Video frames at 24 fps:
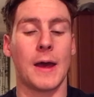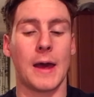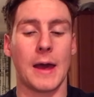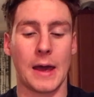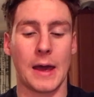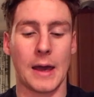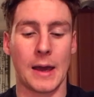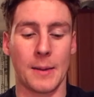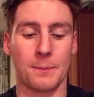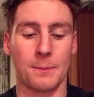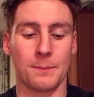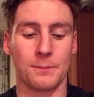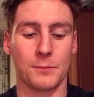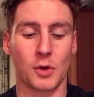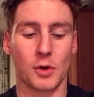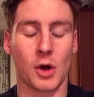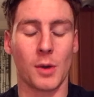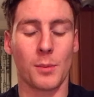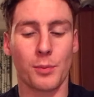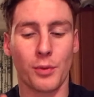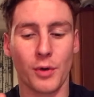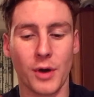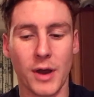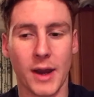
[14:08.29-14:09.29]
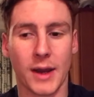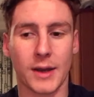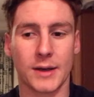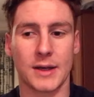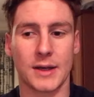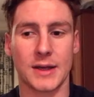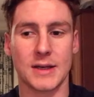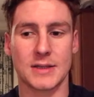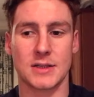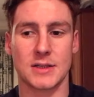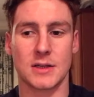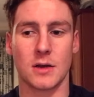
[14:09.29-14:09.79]
Um, gonna break
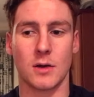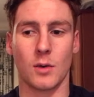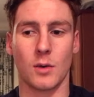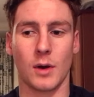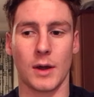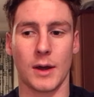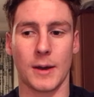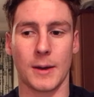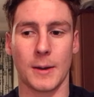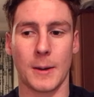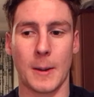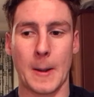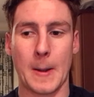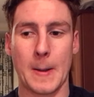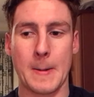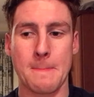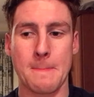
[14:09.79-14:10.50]
it to you slowly.